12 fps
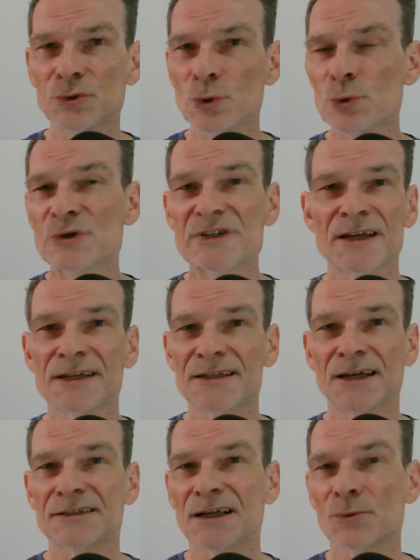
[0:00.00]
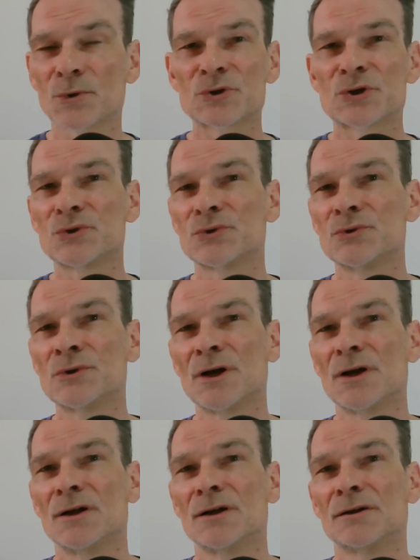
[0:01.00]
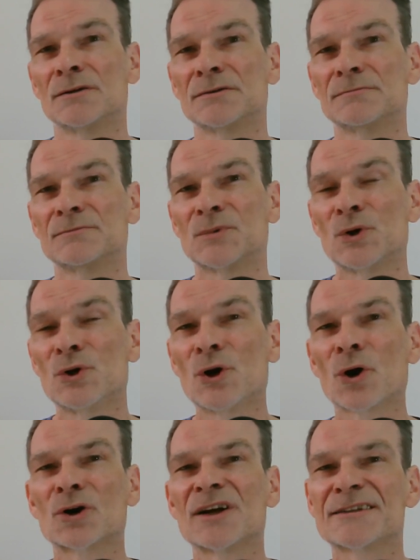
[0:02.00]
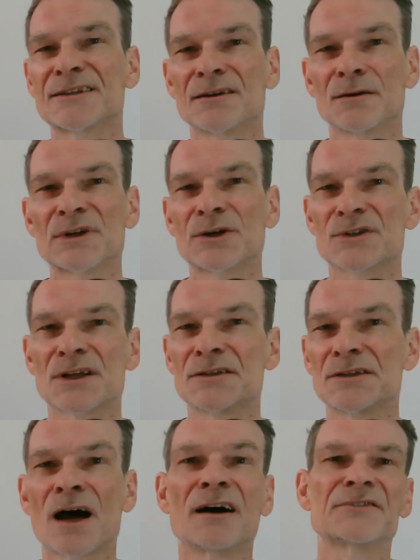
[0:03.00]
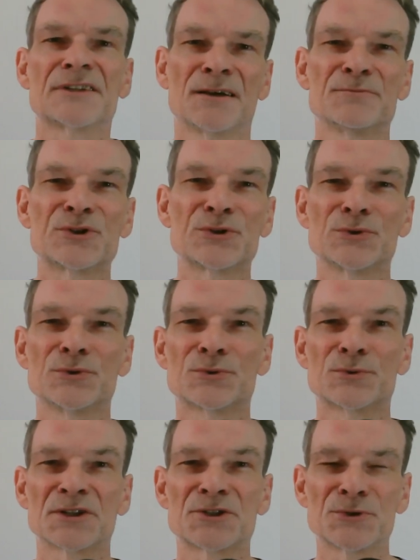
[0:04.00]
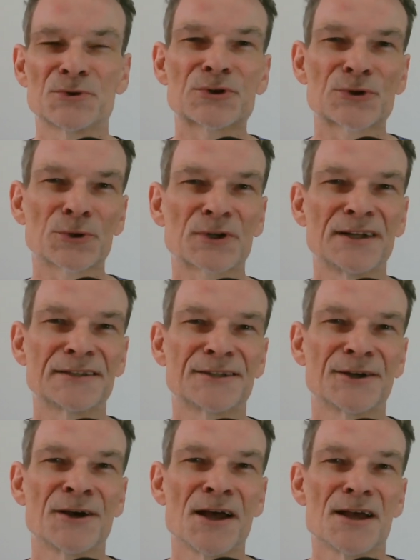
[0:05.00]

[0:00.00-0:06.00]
who said that I wrote you a long letter because I didn't have time to write you a short letter.